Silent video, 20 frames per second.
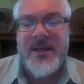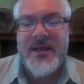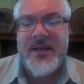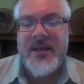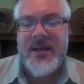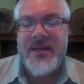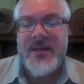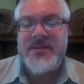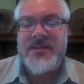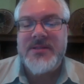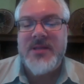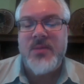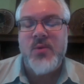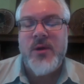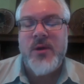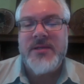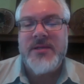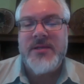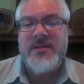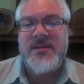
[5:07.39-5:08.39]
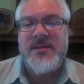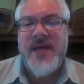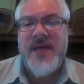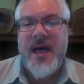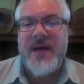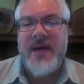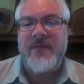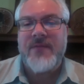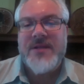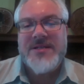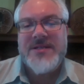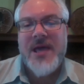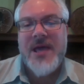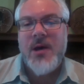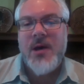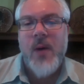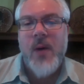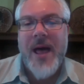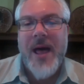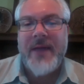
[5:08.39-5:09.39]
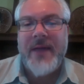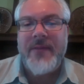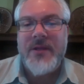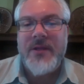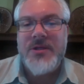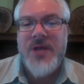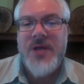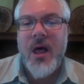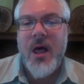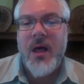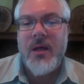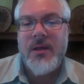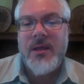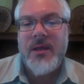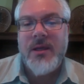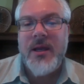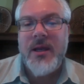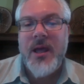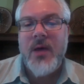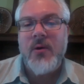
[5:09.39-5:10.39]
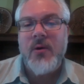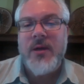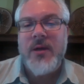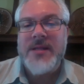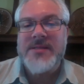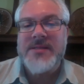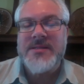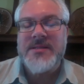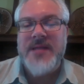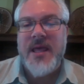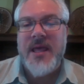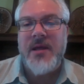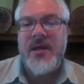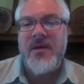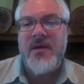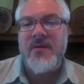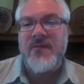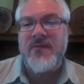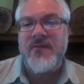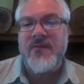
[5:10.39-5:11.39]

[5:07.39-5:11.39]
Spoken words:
in some ways is kind of the tail wagging the dog, you know, instead of